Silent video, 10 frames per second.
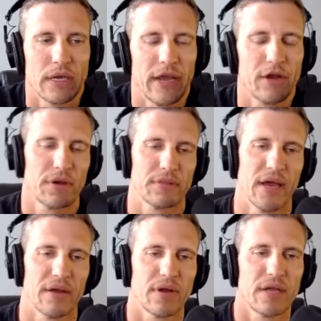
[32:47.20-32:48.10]
hearing
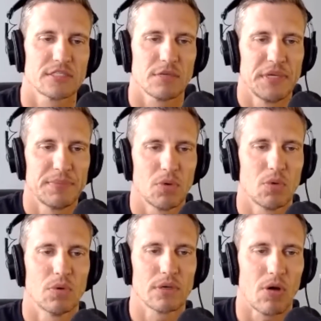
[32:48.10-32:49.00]
that, right? Some people
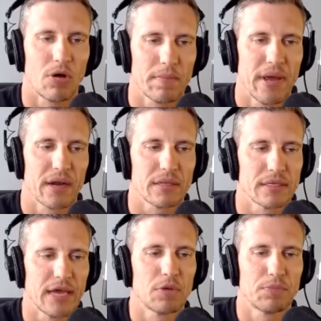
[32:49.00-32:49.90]
would
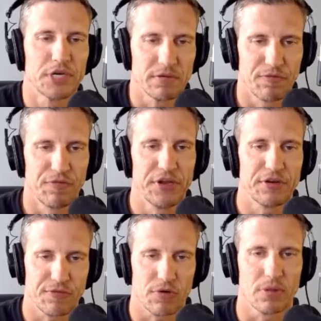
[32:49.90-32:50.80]
automatically, that would bring up
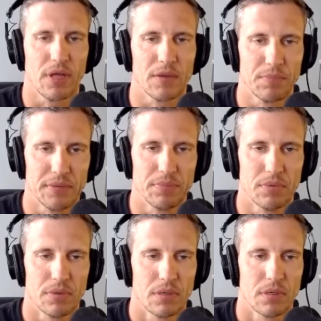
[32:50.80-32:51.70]
fear for a lot of
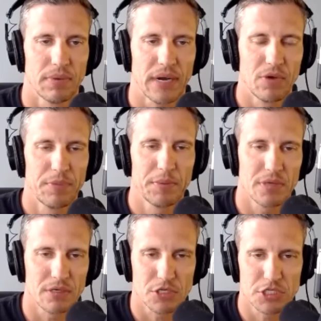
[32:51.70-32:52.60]
people. But I want people yeah.
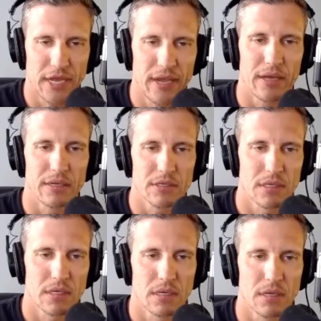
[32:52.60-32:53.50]
to understand
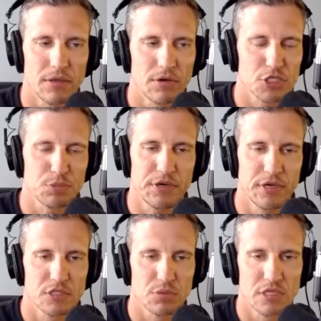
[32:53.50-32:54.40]
your
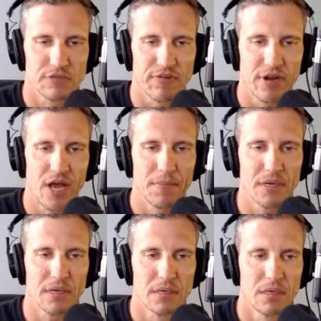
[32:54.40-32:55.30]
experience with this
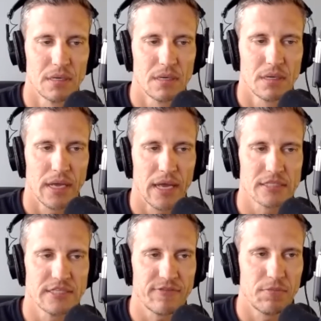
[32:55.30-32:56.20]
phenomena
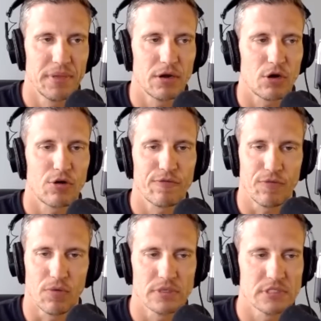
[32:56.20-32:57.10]
has never been
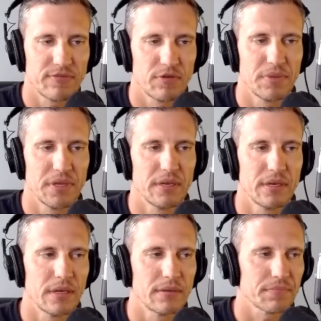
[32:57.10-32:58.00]
hurtful. It's never
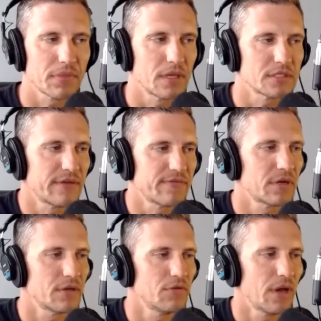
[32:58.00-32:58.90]
been, it's never,
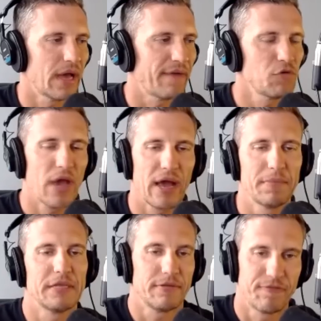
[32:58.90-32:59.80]
have you, I
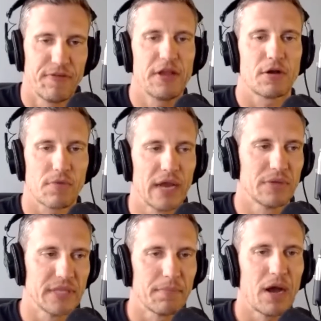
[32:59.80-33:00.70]
mean, fear, right?
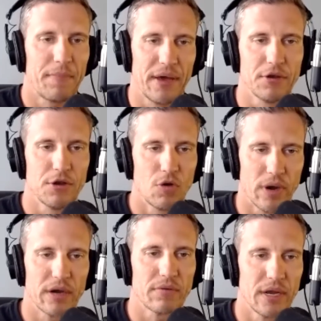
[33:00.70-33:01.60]
When they pop out of
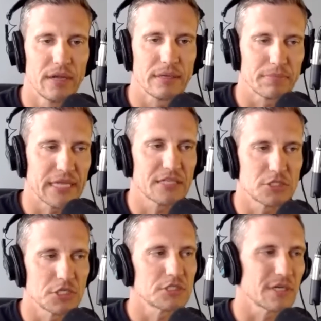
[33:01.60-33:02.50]
nowhere, right? Like, but that's
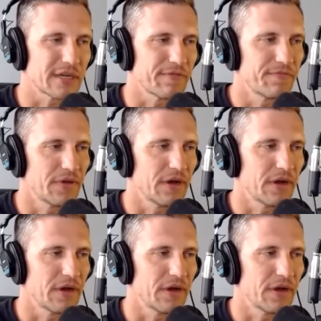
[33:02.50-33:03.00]
just like a, a